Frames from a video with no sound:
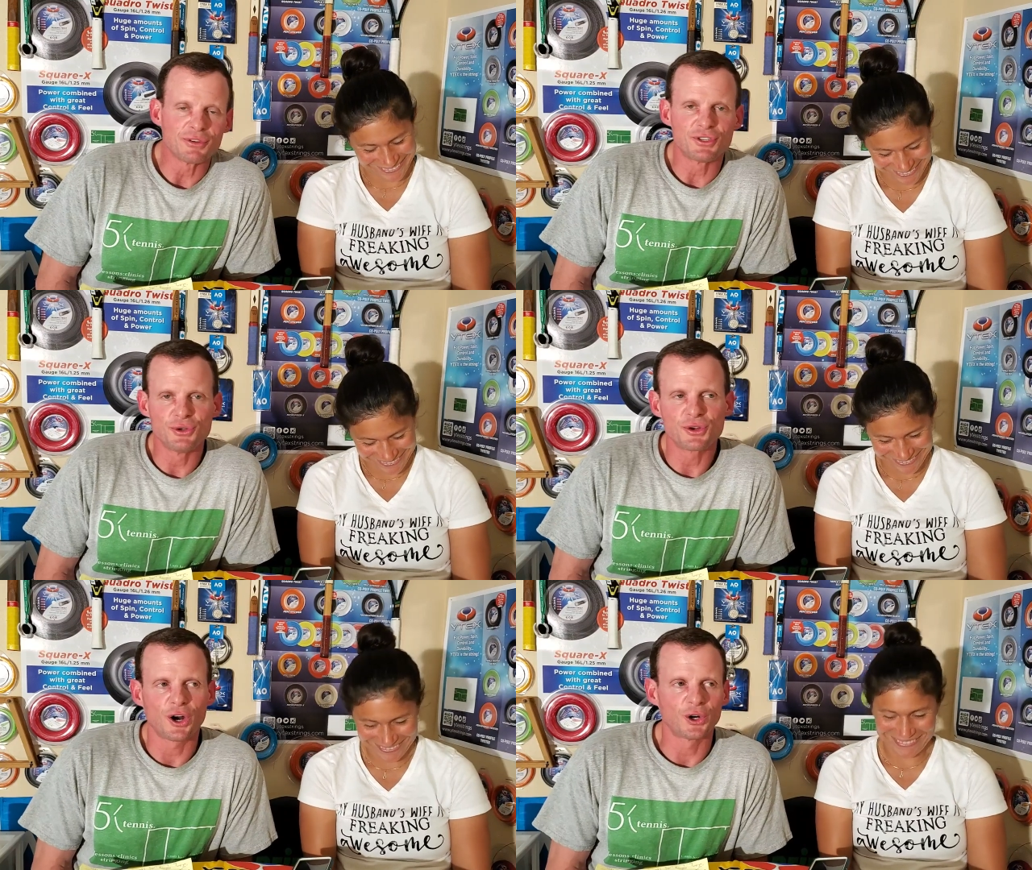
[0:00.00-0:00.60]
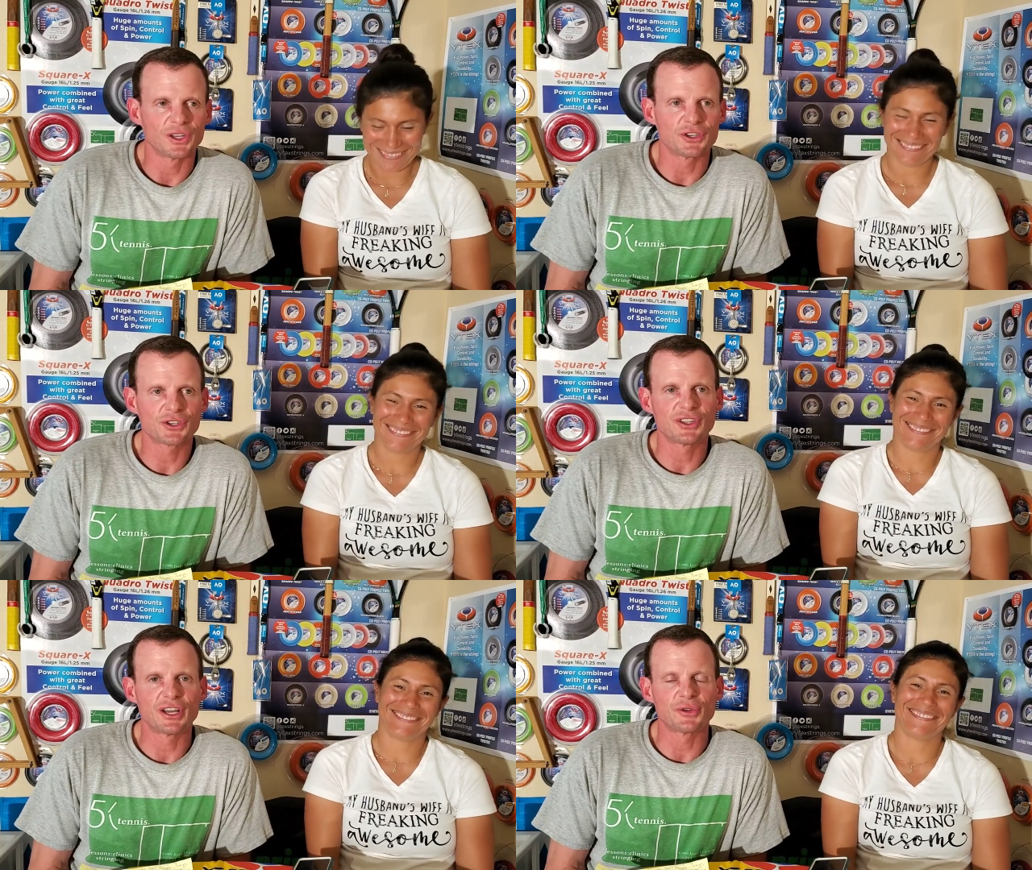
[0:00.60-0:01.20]
Speaker 1: was you, Carla,
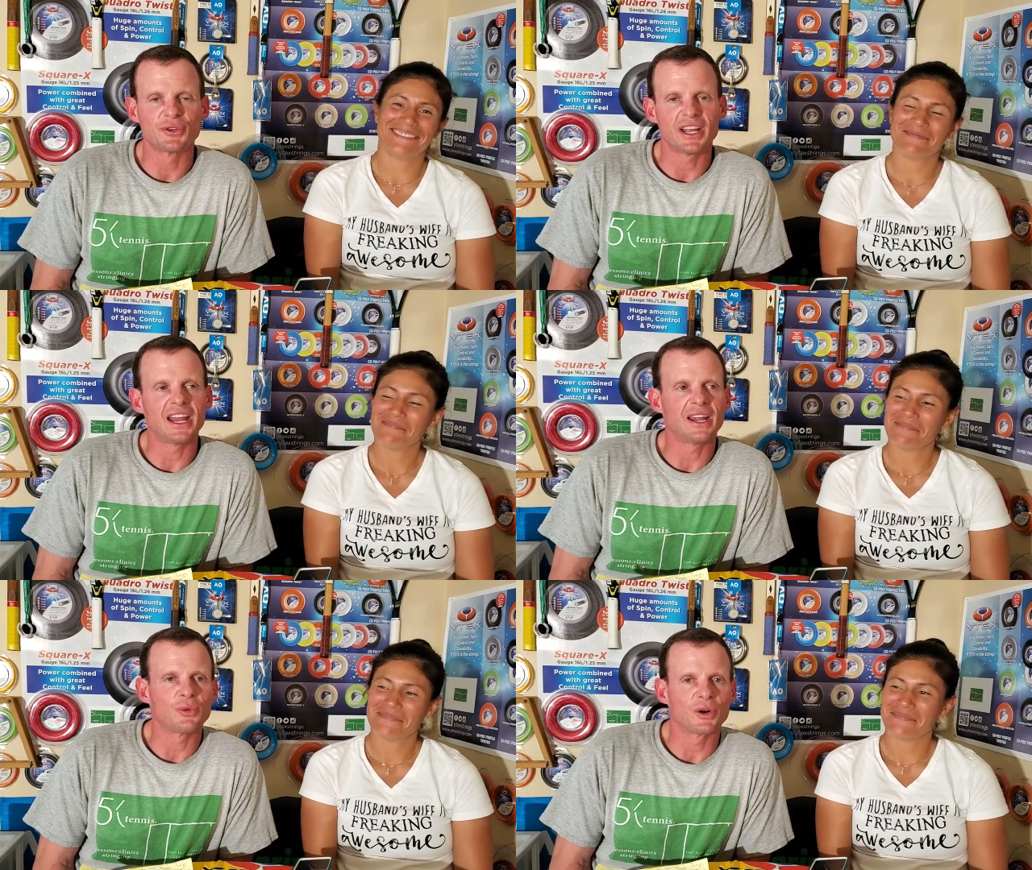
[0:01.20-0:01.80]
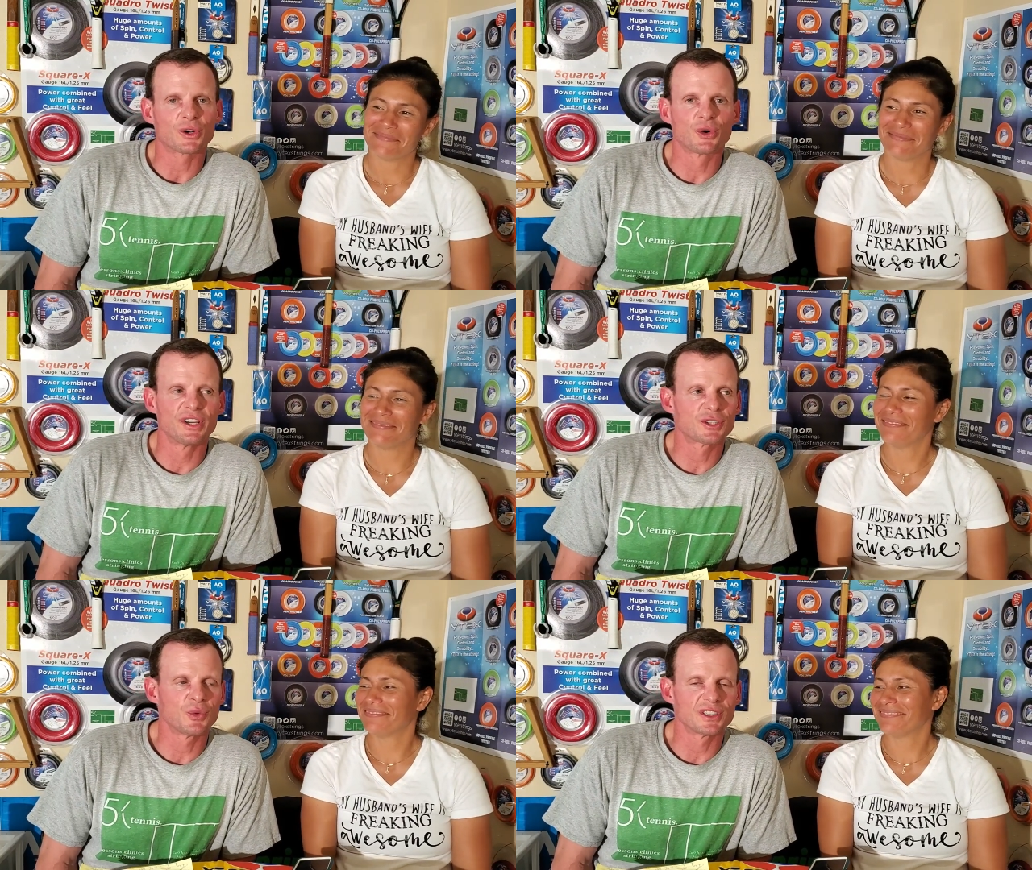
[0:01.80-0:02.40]
just the other day where
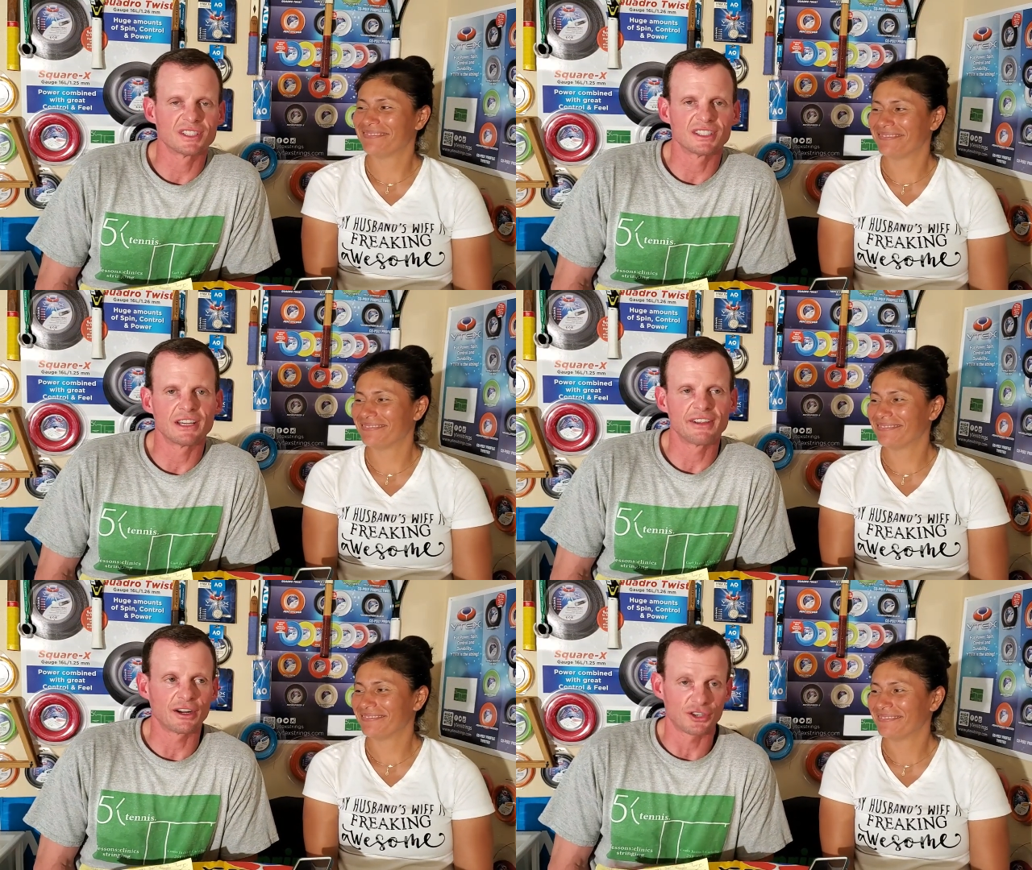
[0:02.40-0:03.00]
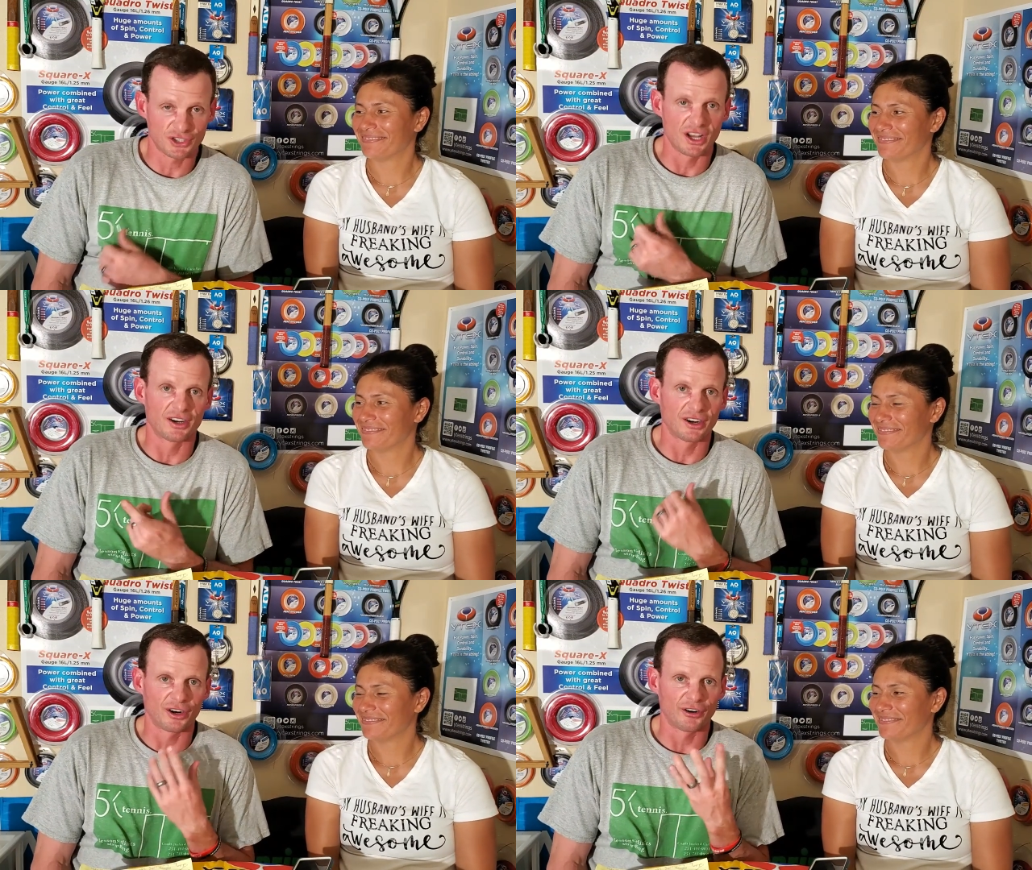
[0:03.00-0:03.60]
Chris wasn't giving our
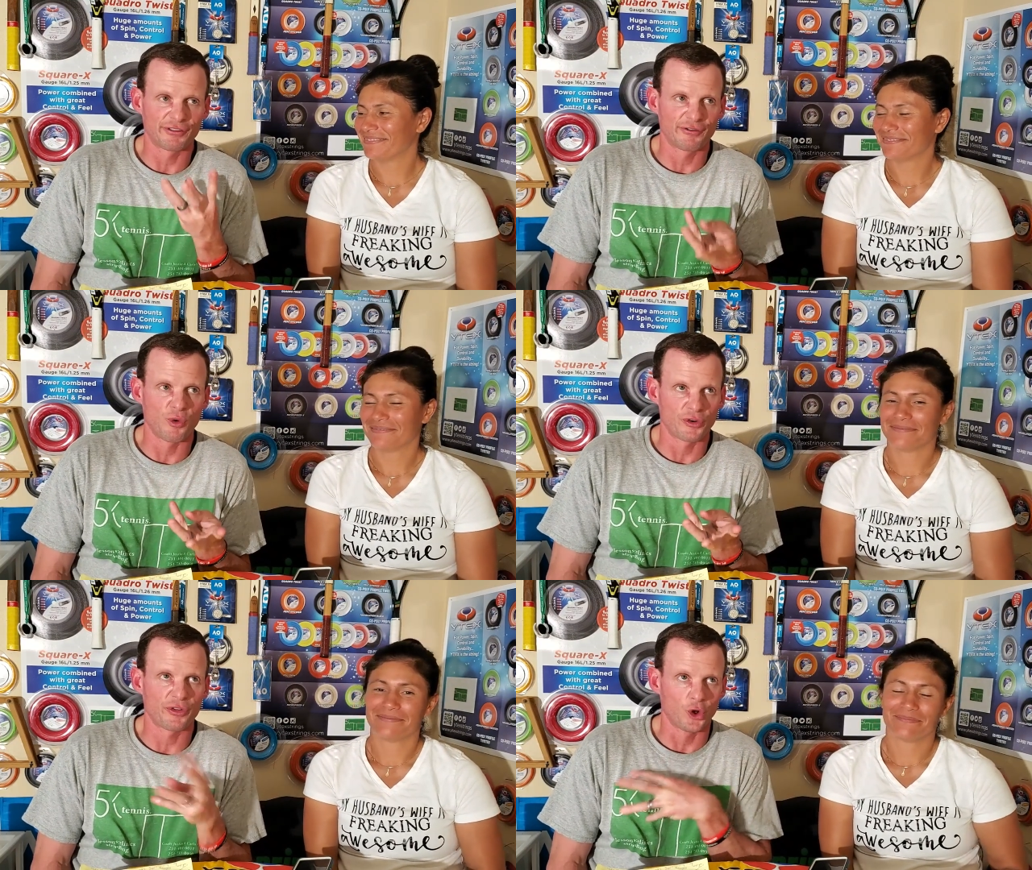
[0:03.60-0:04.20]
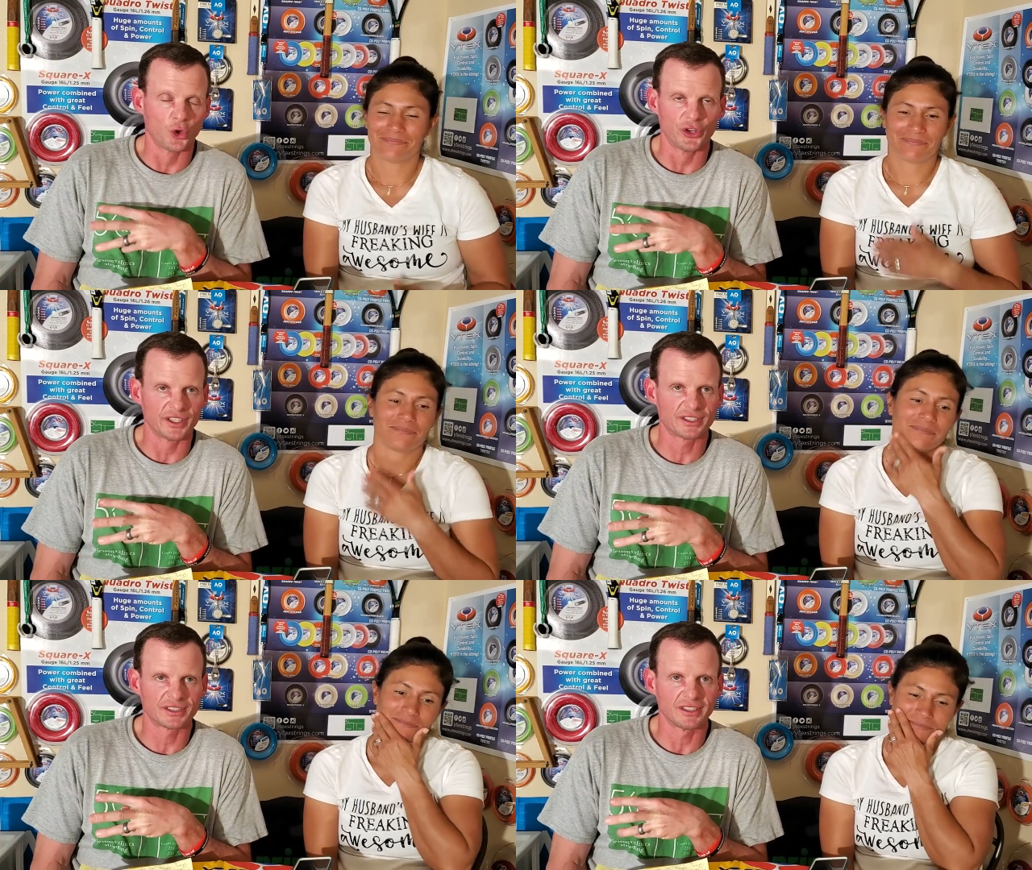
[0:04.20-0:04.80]
son, our, our fourth
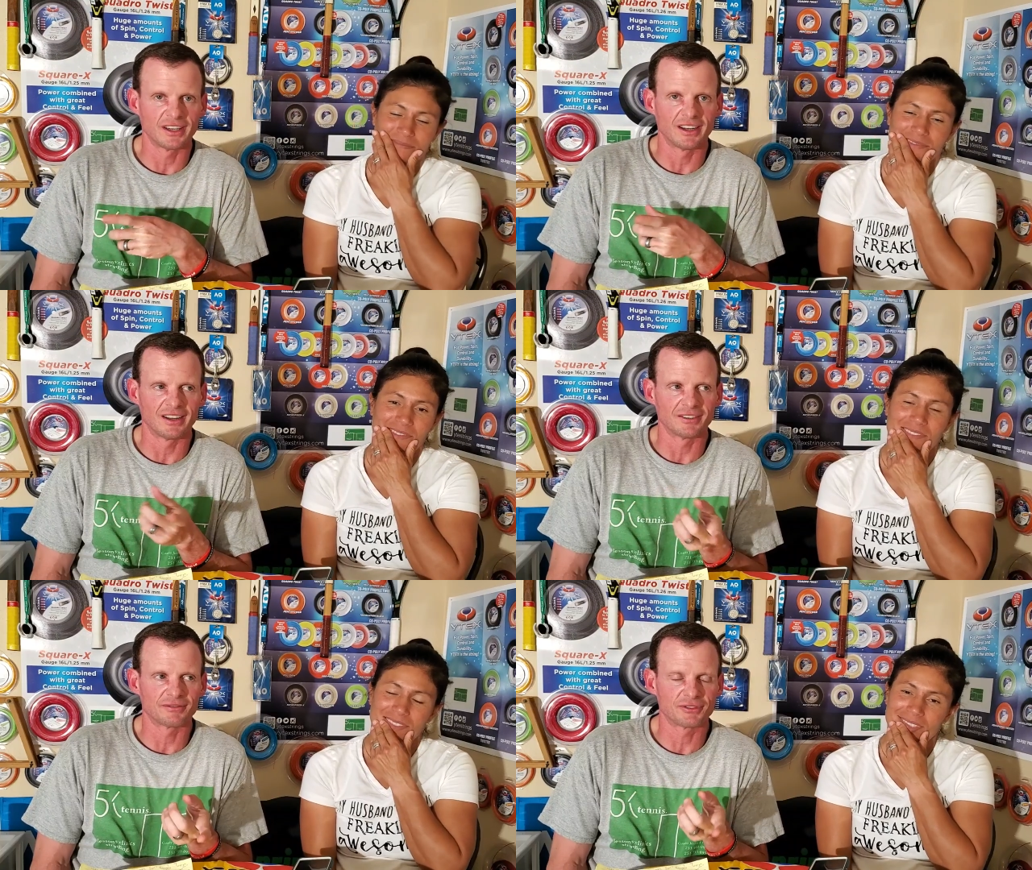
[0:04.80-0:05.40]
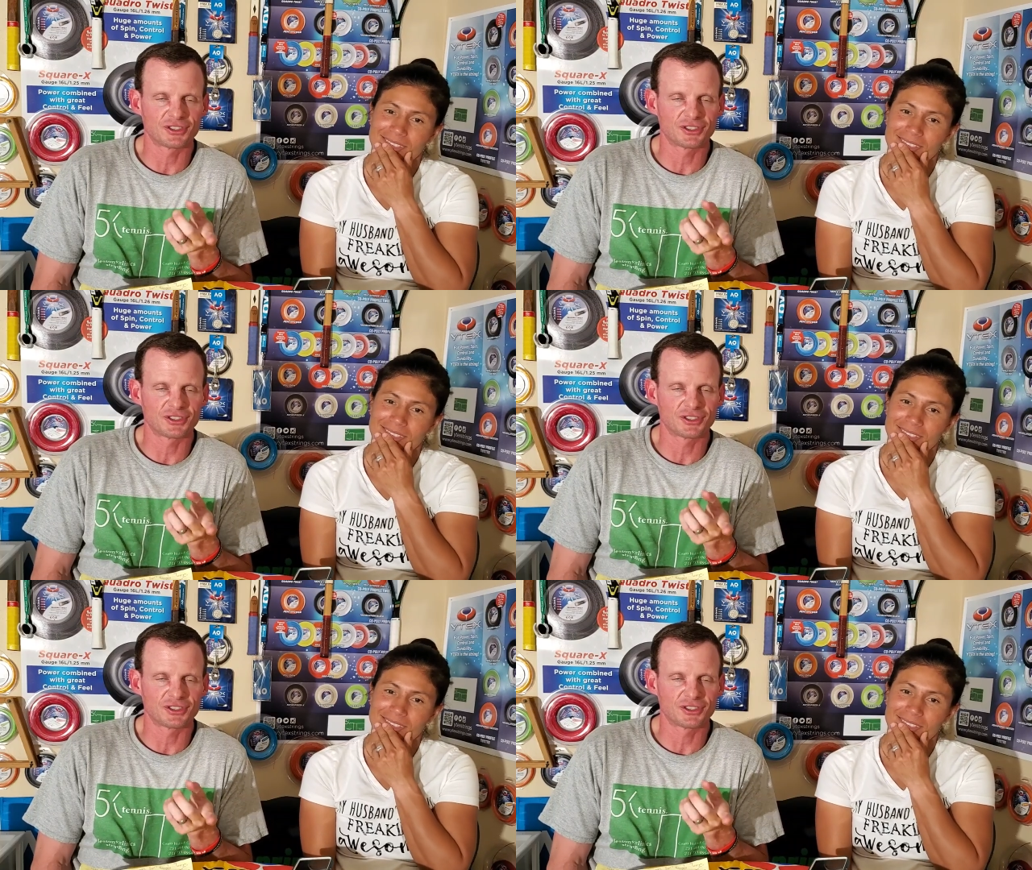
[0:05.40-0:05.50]
oldest uh,